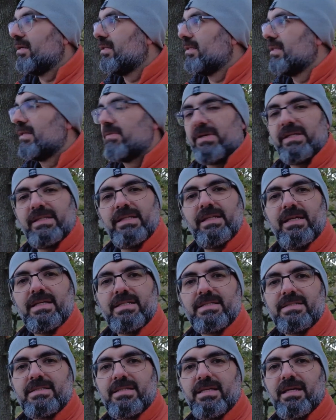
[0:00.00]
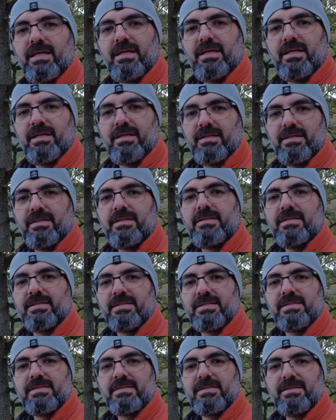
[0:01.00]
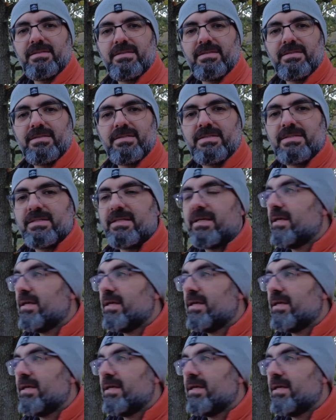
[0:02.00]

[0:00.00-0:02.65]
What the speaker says: Nevertheless, this is This is